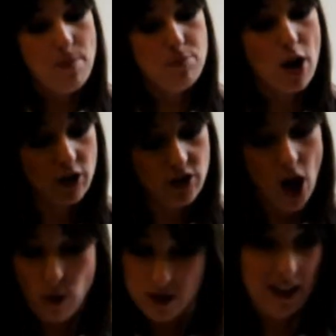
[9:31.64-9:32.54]
product
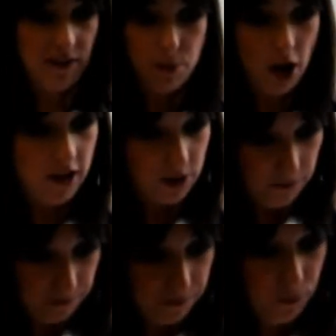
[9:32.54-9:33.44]
now, or it's not even a product,
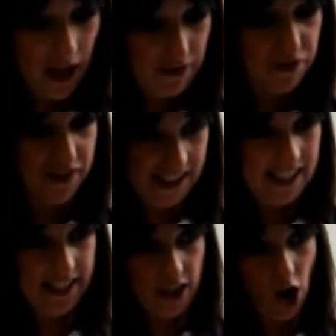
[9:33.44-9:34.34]
we have a
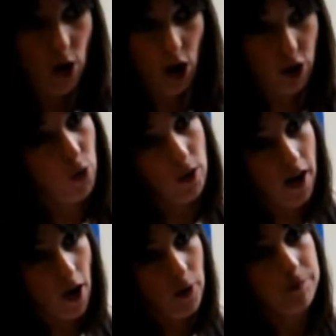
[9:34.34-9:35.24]
facility now called Google
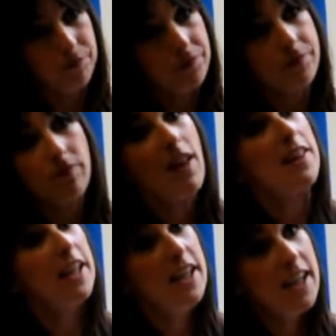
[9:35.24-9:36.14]
Now
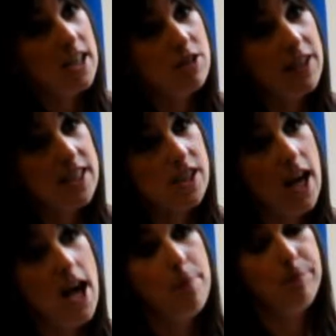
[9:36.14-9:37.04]
that you can activate,
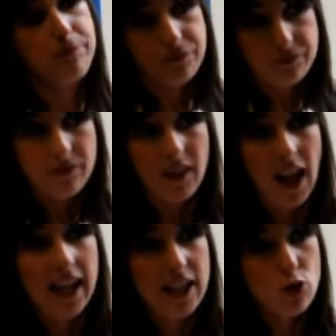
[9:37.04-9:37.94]
and
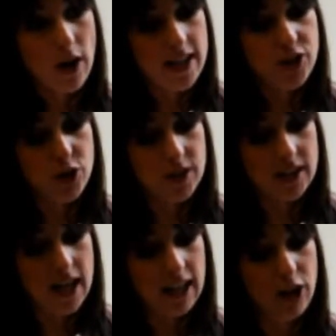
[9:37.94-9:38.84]
it tries to,
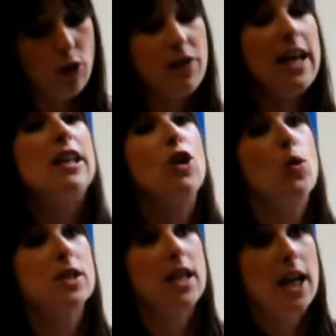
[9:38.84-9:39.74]
you know, if it
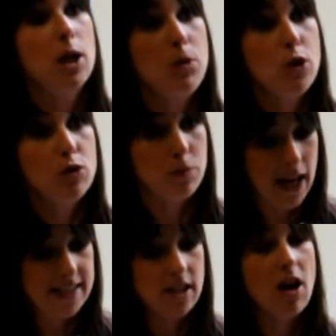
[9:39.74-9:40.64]
knows that I commute from
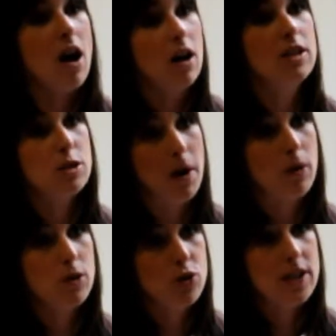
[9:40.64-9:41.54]
Castleknock to
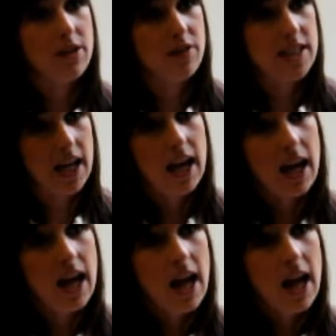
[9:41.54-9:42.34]
Barrow Street every day,